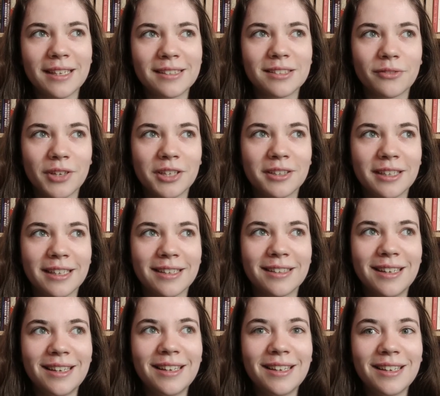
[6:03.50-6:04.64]
It is a
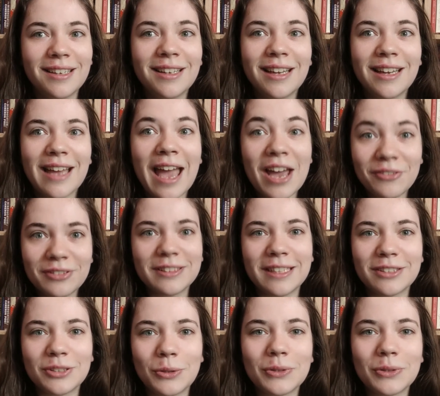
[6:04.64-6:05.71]
very heavily